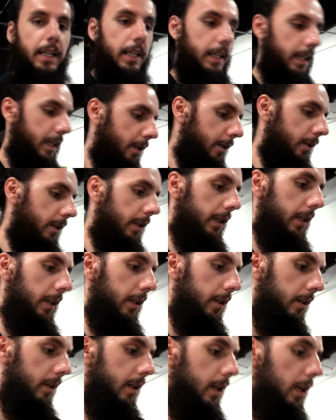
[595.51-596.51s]
on it
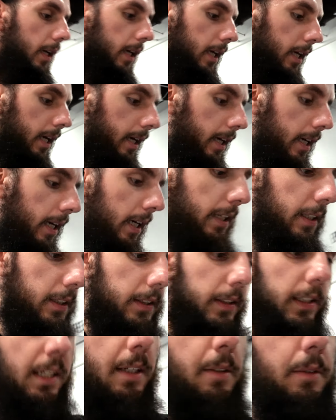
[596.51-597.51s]
earlier and I got
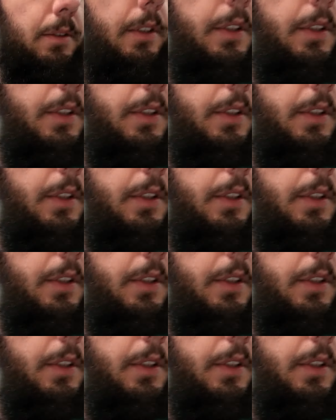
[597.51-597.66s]
it down